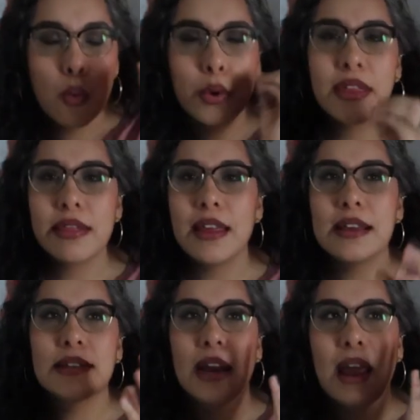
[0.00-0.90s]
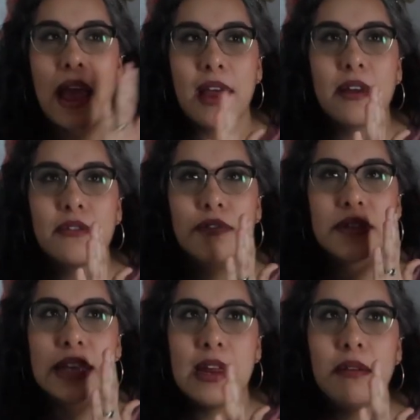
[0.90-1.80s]
One of the things that I have
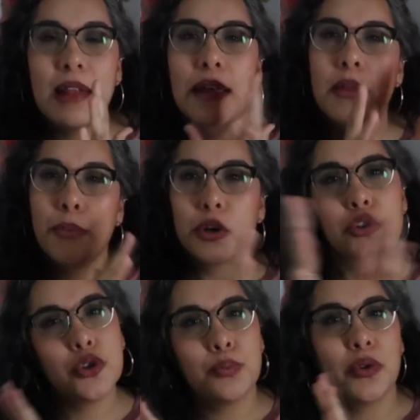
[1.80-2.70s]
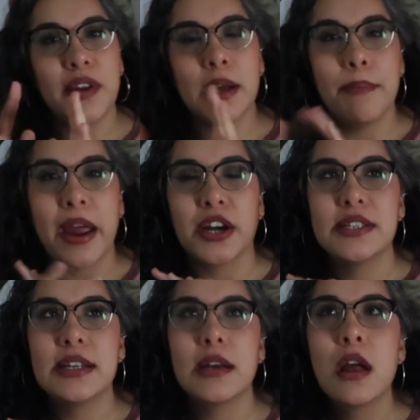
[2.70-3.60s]
seen like the book to movie
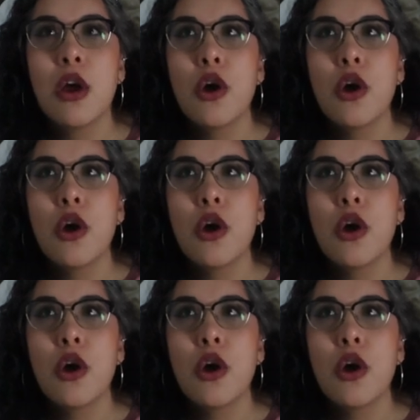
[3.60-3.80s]
comparison